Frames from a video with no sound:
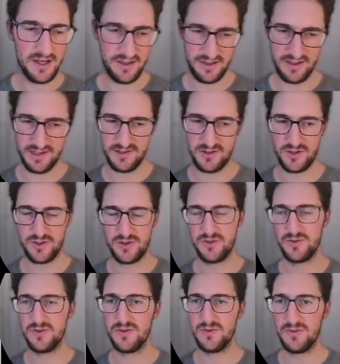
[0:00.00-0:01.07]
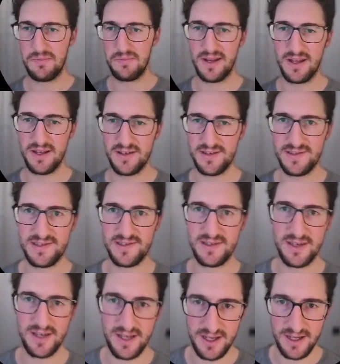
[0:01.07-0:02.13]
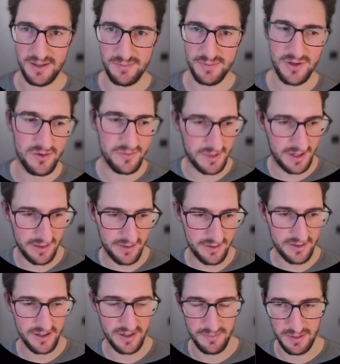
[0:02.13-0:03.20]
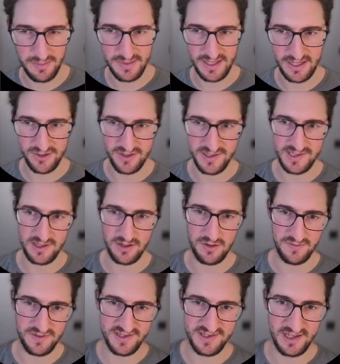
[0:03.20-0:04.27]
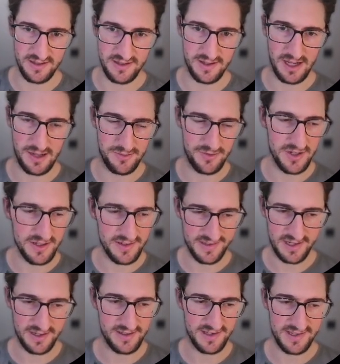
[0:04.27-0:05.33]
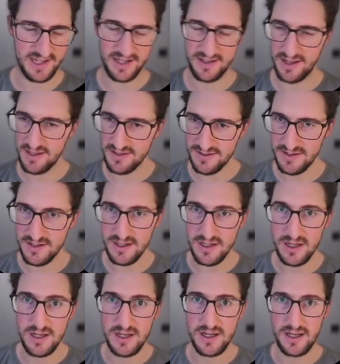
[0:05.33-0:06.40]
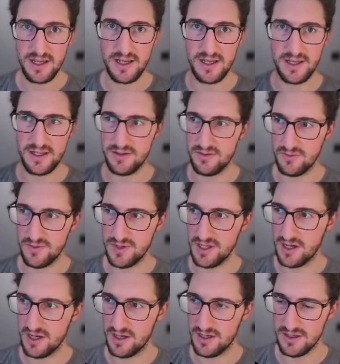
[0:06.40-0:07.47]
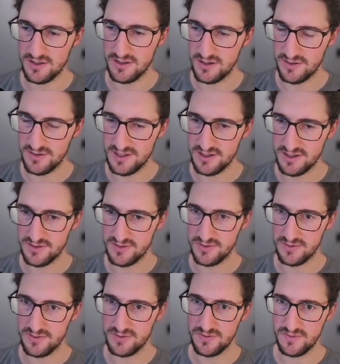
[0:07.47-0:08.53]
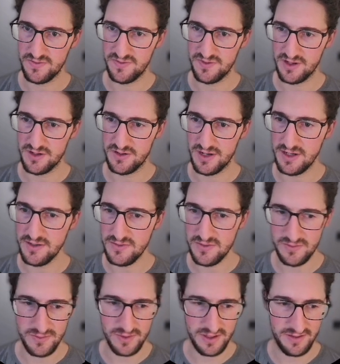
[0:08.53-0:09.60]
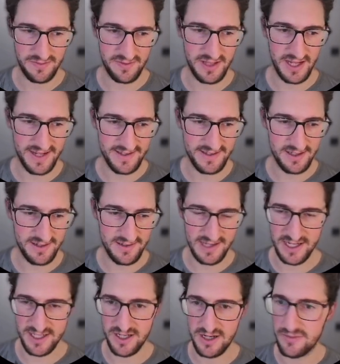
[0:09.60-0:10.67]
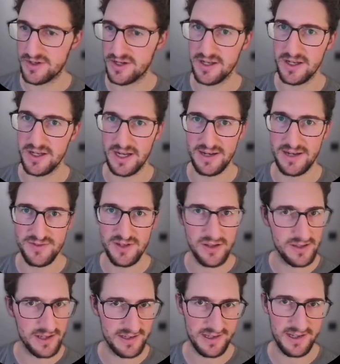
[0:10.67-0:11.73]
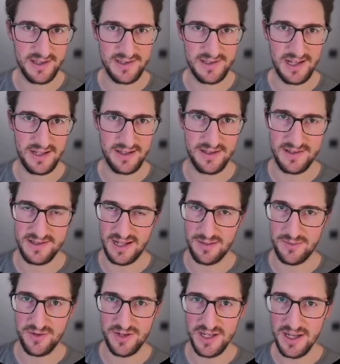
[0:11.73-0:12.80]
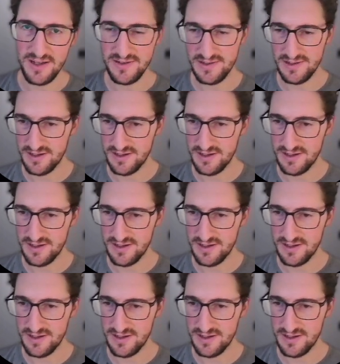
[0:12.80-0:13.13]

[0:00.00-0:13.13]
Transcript: This should replace pure Python implementations of the standard library, as I understand that. And we are going to figure out if that is actually working. I have not tested this library yet,